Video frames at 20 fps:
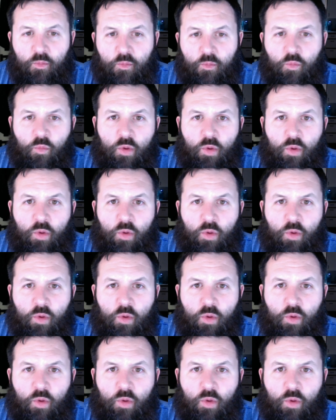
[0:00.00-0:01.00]
well,
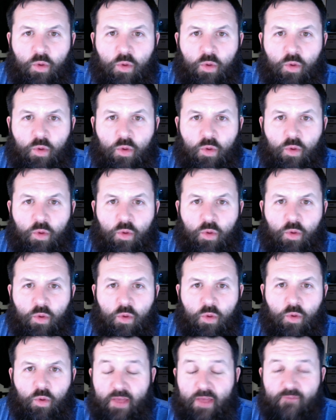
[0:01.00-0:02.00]
thank you
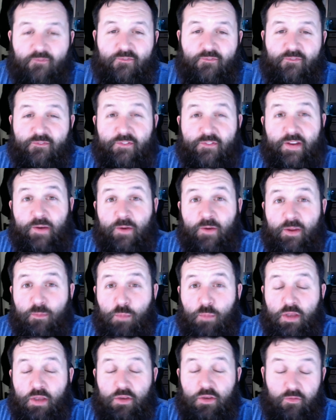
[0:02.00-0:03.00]
very
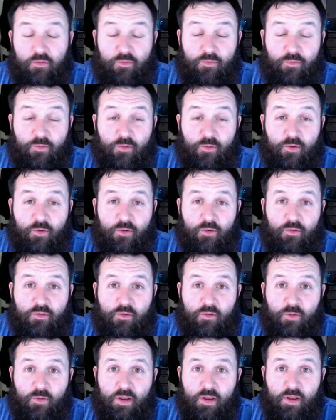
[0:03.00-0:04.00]
much for
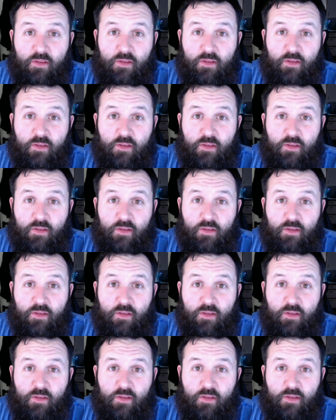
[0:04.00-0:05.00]
tuning in today, and
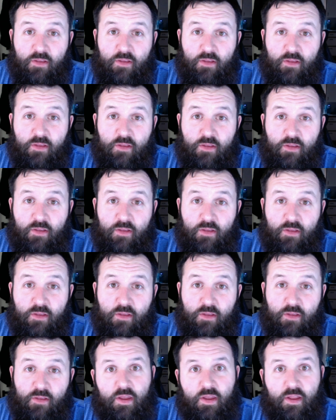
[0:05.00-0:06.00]
if you're
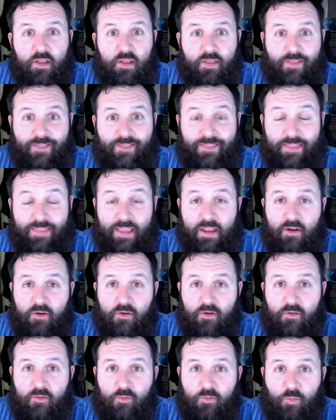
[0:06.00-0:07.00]
tuning in
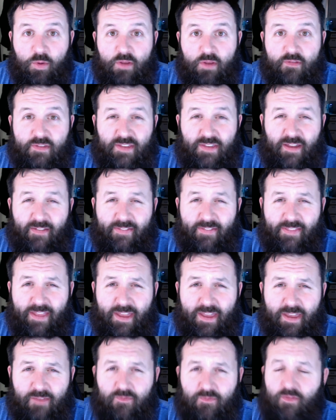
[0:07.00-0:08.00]
later when it's not
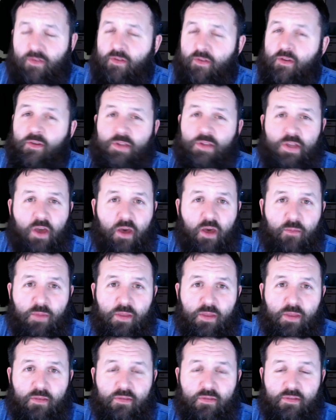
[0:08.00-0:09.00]
live, a
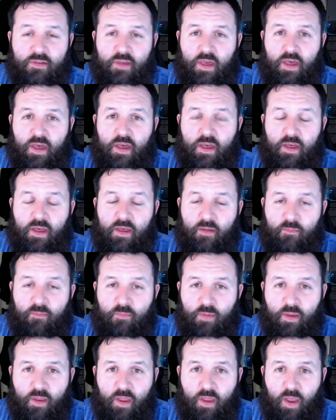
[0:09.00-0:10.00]
comment
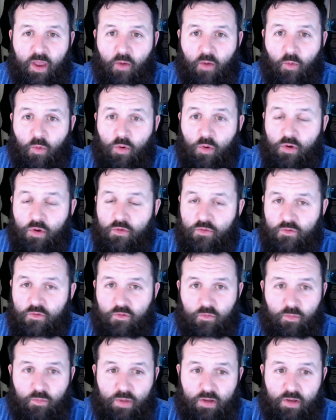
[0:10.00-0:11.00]
or
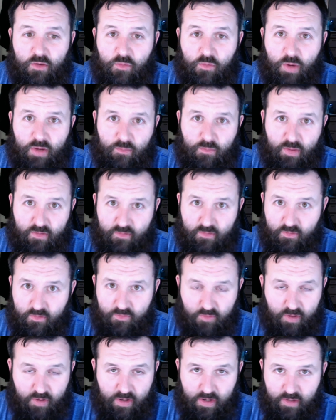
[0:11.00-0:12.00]
shoot me a direct message
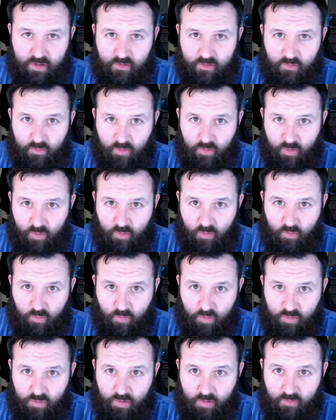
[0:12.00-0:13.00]
or connect
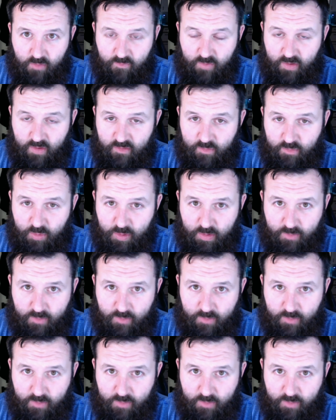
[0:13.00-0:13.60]
with me on Facebook